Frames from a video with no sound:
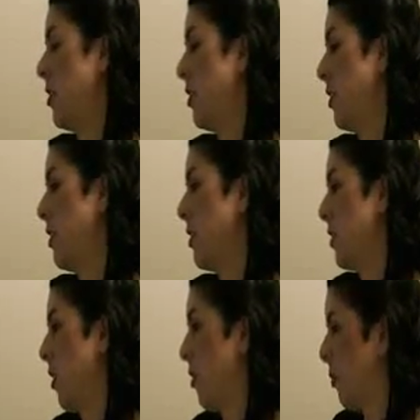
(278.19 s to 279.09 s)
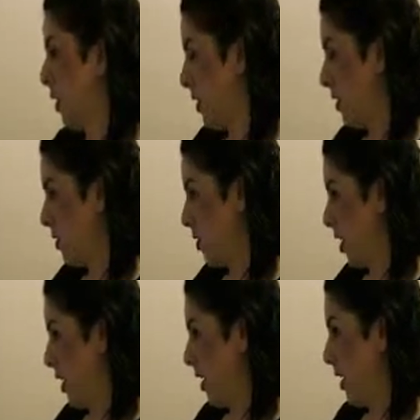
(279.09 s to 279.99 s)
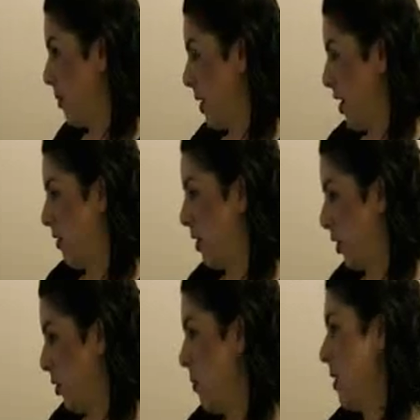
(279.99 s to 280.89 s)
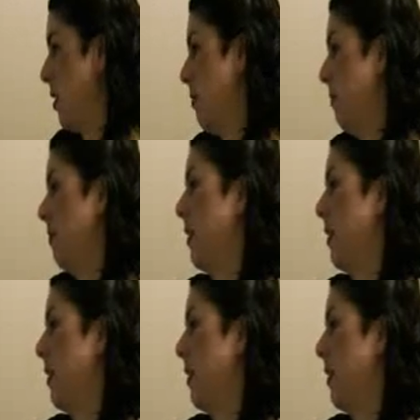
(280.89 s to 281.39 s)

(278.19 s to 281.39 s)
she's going to start with talking about aluminum,